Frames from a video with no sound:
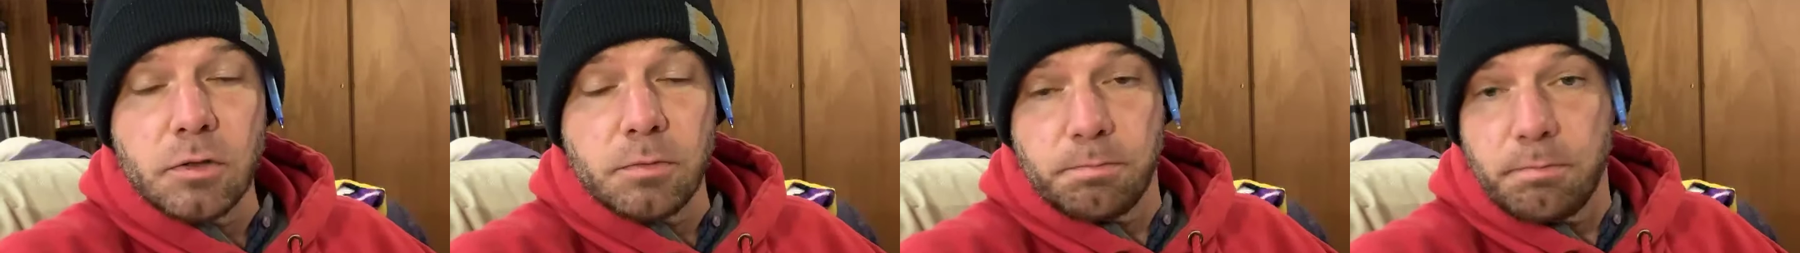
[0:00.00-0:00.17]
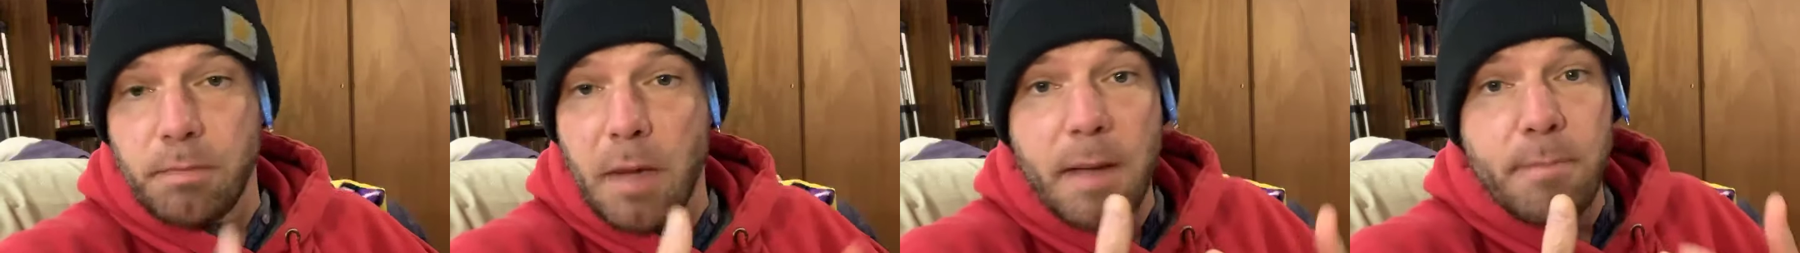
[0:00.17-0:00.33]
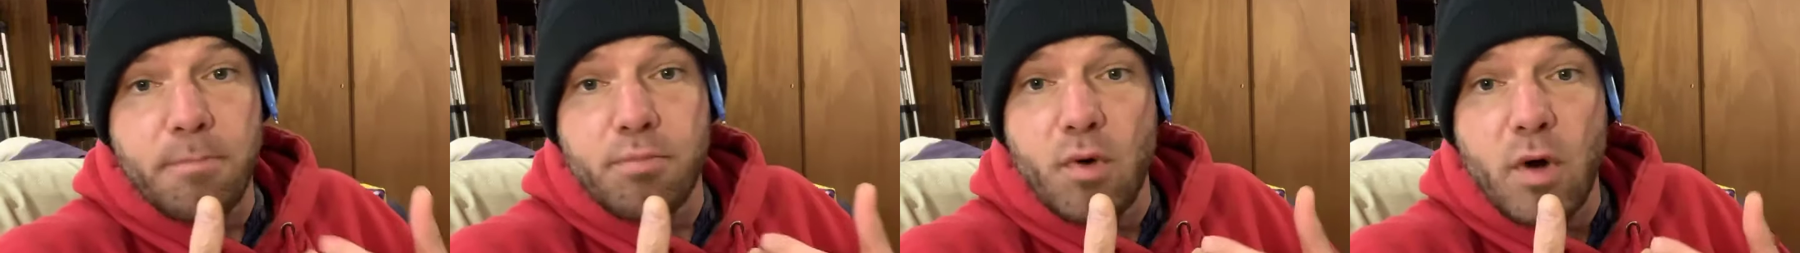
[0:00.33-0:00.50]

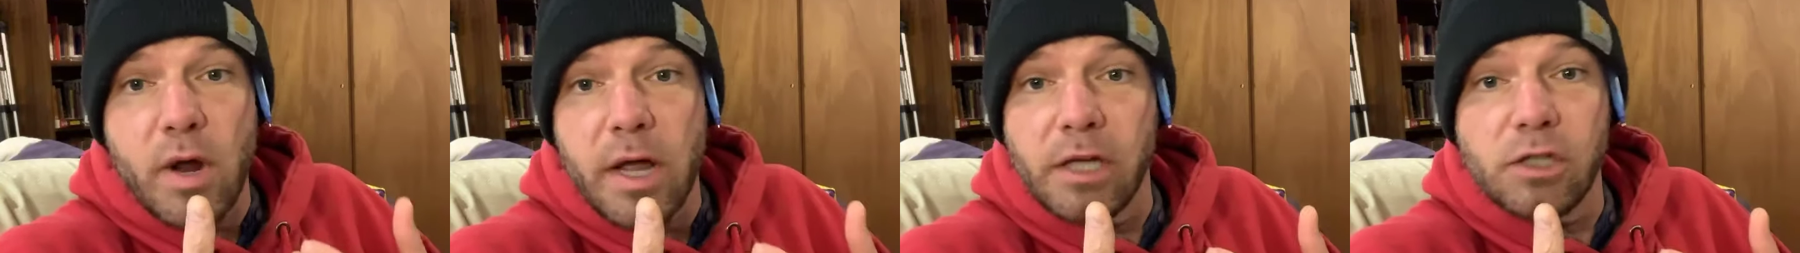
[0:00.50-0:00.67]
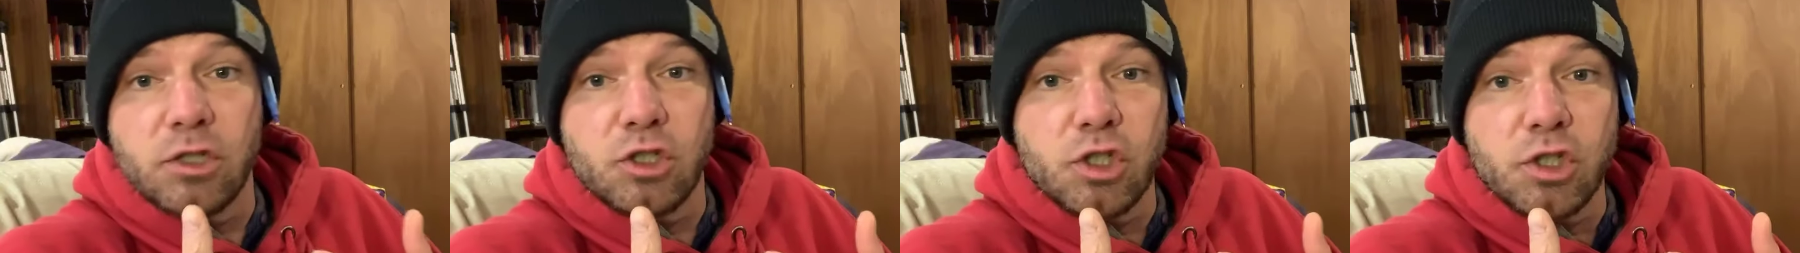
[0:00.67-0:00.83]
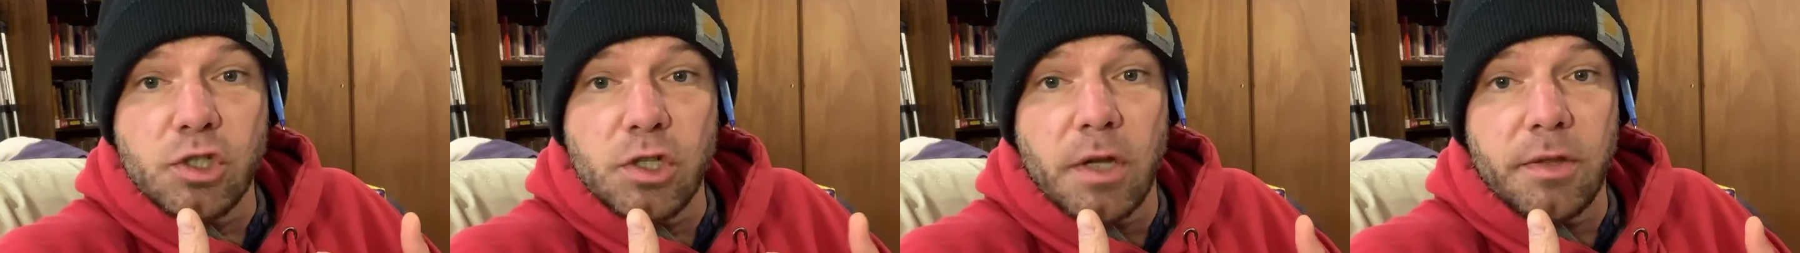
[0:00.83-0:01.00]
My brain
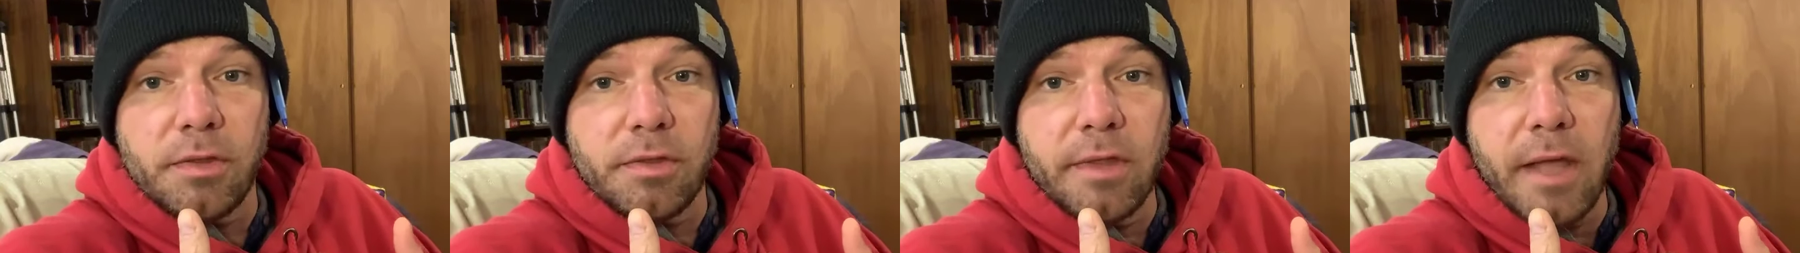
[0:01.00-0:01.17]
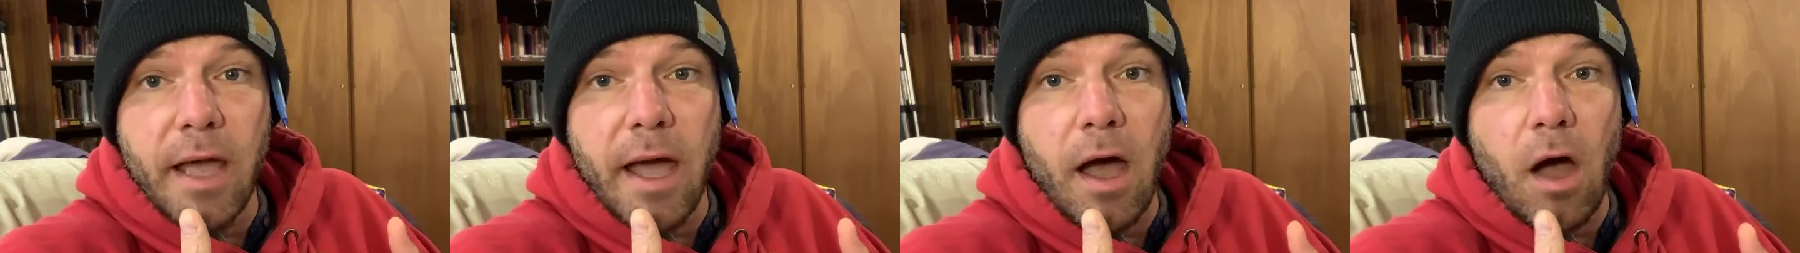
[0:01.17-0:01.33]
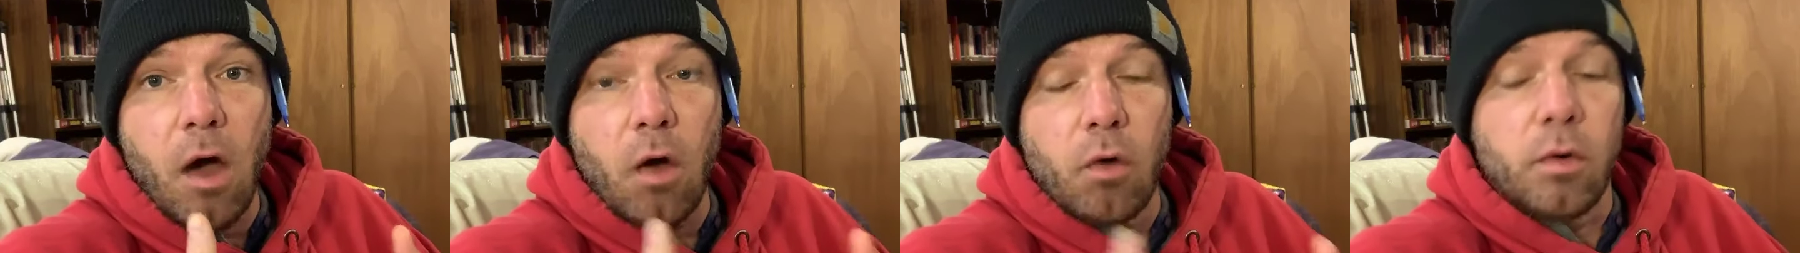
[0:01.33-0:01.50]
shut
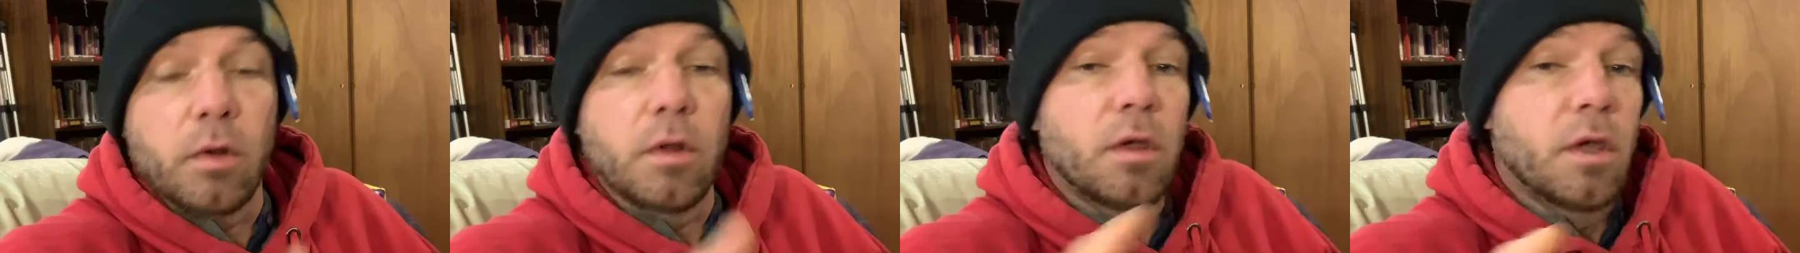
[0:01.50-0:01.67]
down.